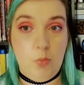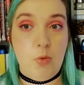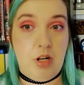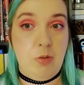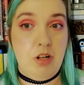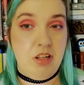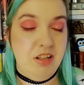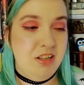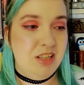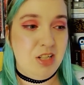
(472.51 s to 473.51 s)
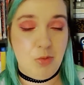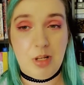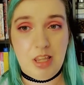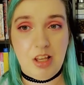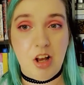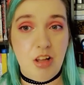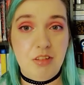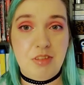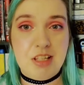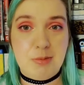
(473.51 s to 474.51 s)
what I want to do with all
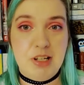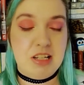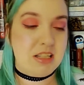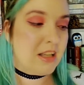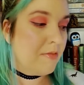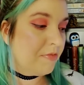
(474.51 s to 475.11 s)
of these books.